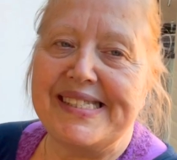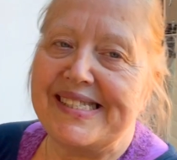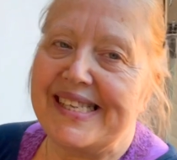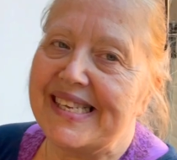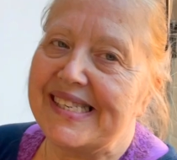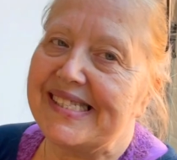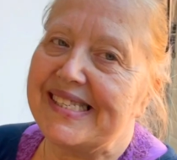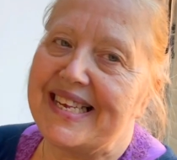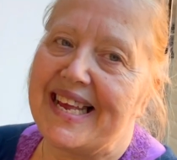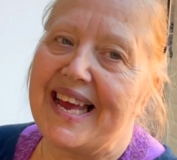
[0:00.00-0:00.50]

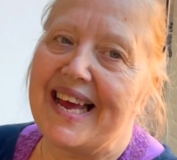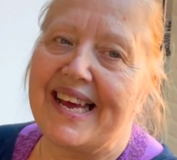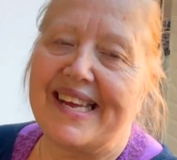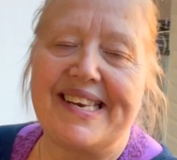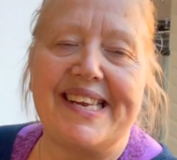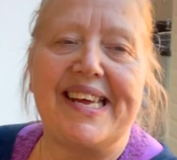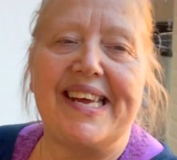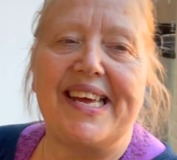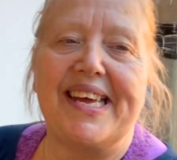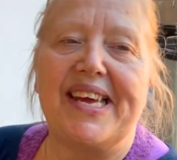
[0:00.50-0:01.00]
Lesleyanne
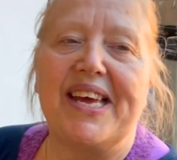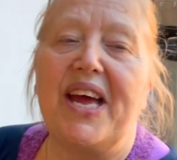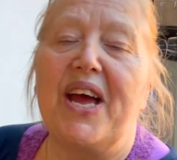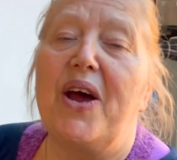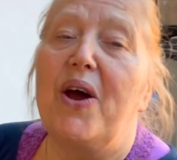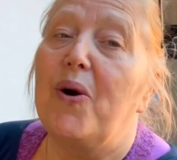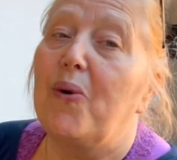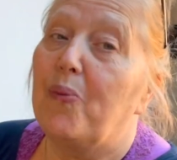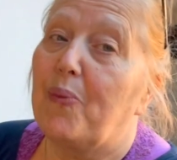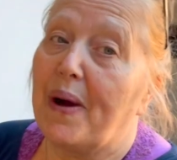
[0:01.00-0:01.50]
here.
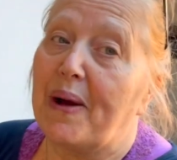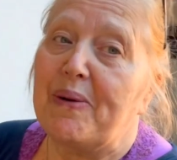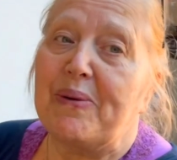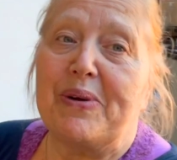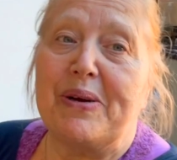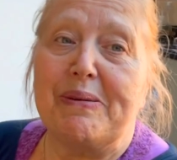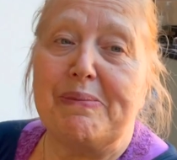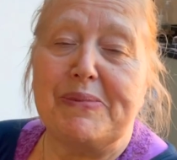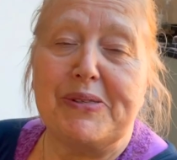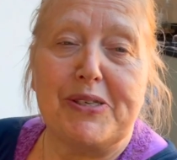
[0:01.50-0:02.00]

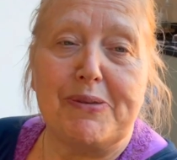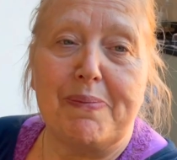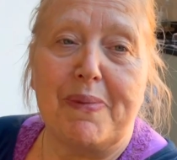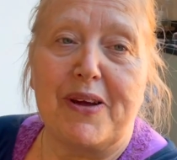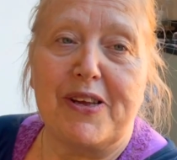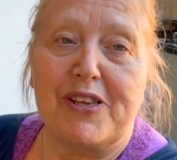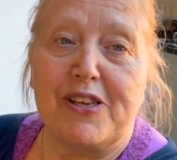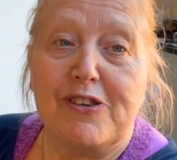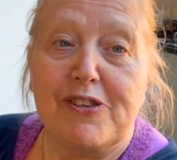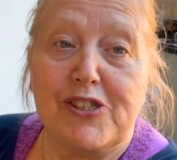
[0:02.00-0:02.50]
Welcome to my
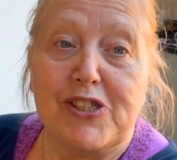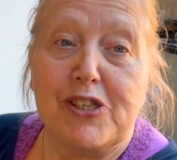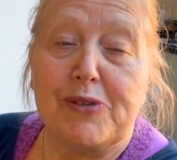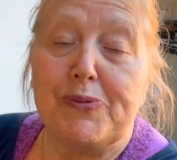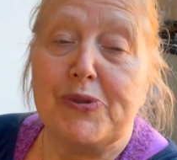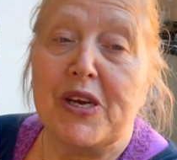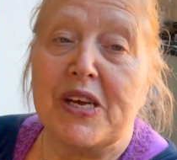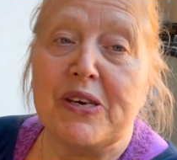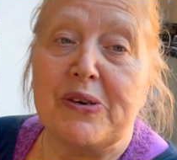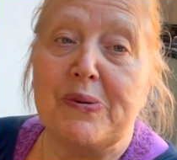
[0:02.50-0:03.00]
YouTube
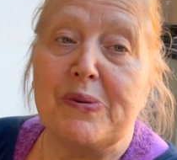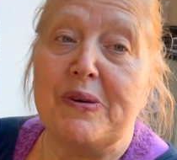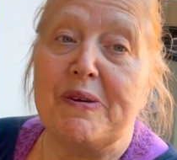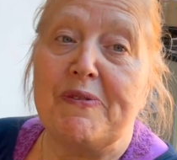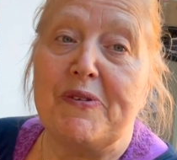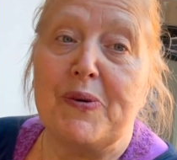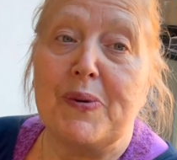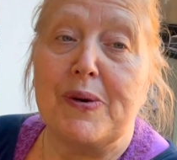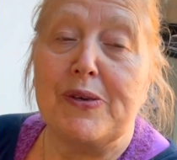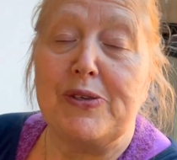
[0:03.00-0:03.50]
channel
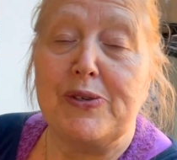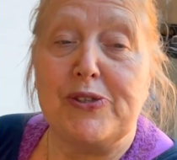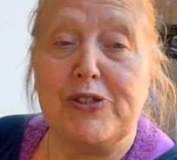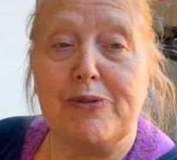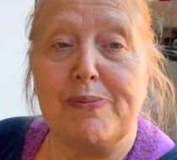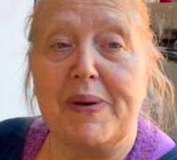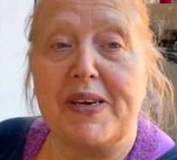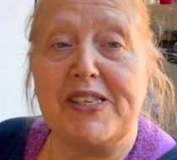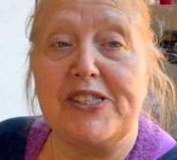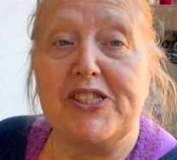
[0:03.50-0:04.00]
if you are new
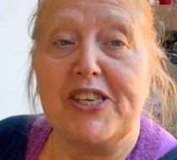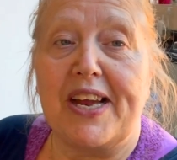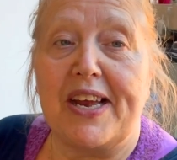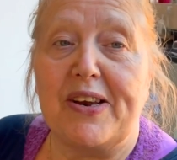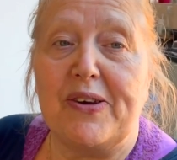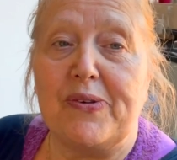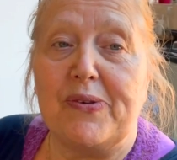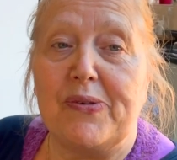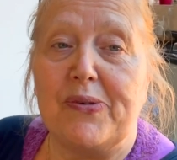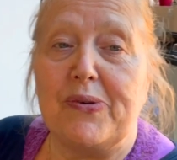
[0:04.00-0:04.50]
to my
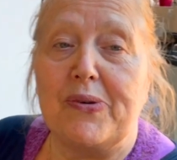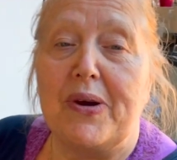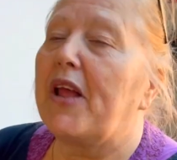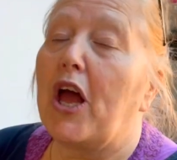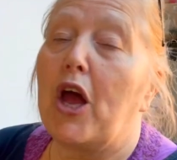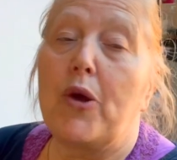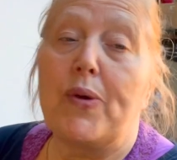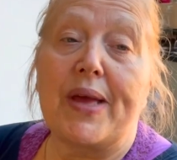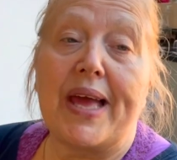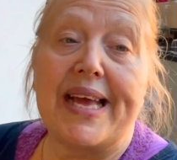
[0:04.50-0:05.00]
channel.
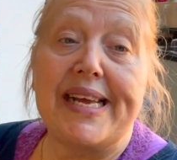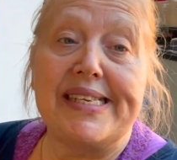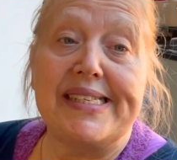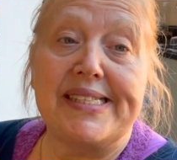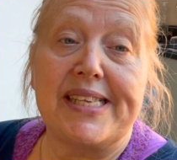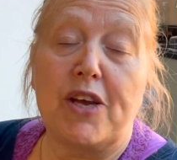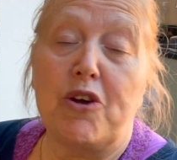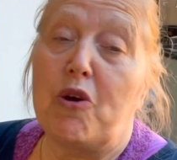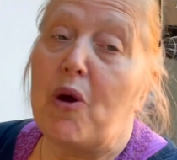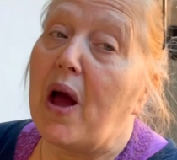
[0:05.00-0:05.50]
Okay,
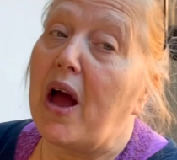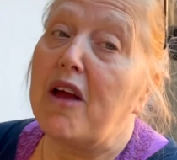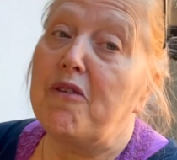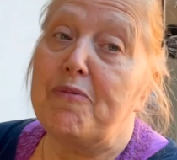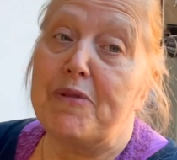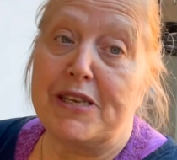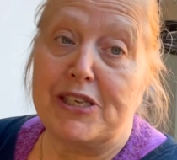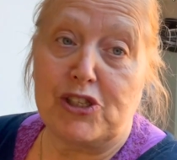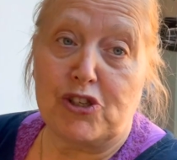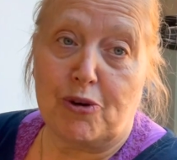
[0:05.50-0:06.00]
so I've
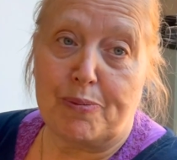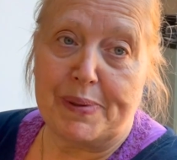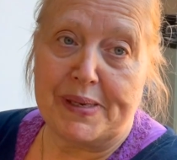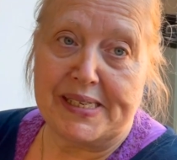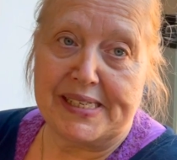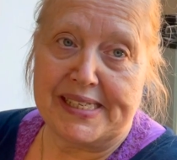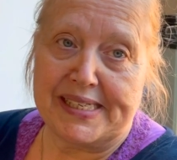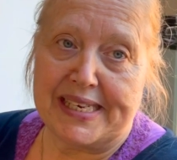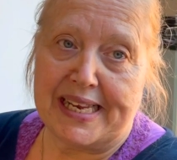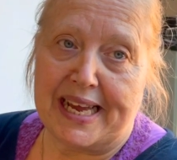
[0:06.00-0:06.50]
been shopping
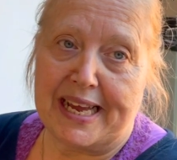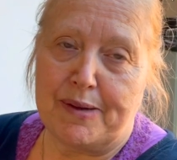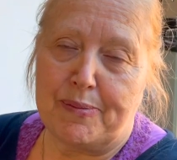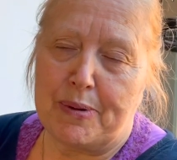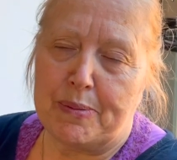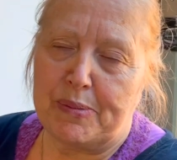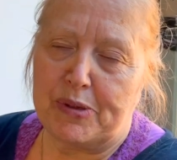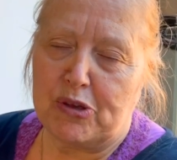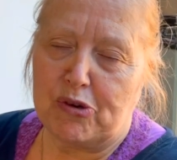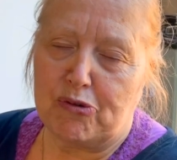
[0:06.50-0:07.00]
today. I went
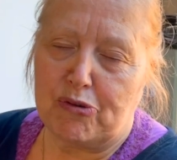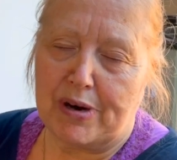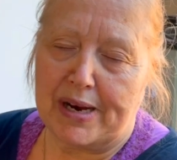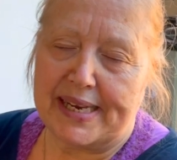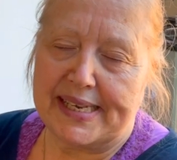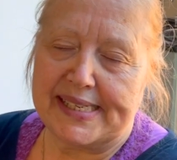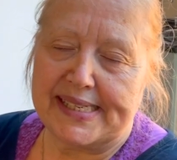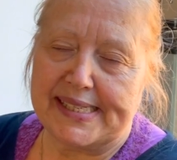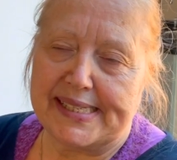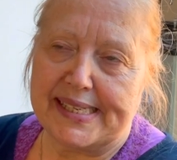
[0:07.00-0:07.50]
with
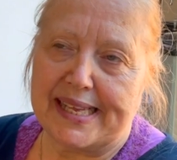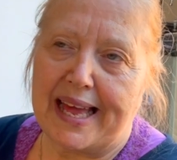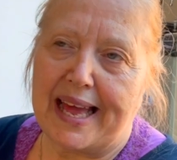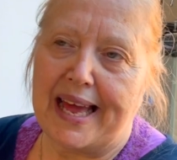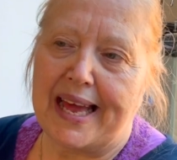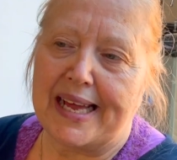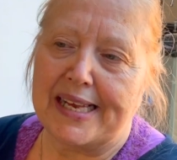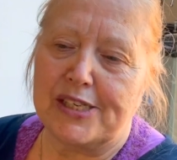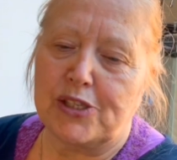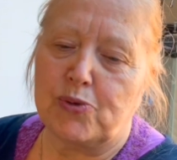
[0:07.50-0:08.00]
Chris
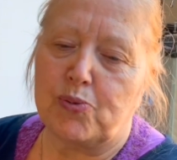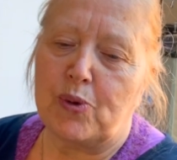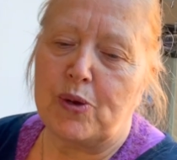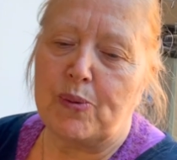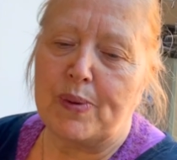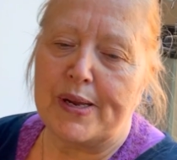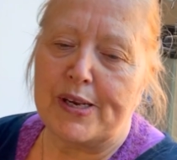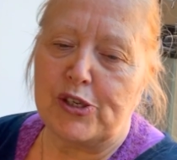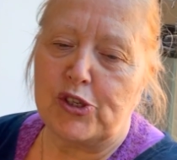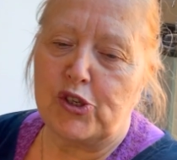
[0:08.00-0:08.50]
and we
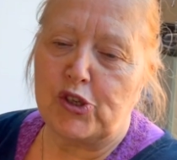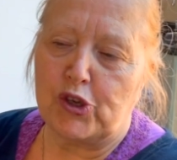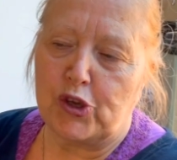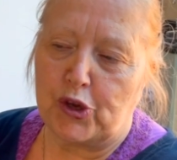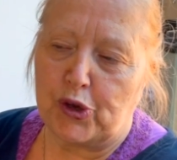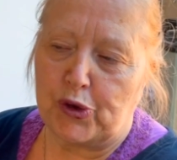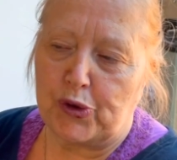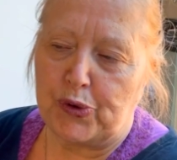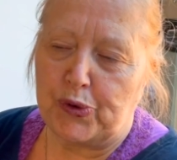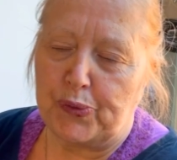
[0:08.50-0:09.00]
went
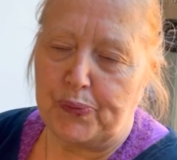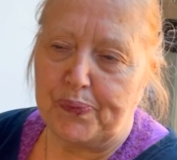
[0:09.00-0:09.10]
to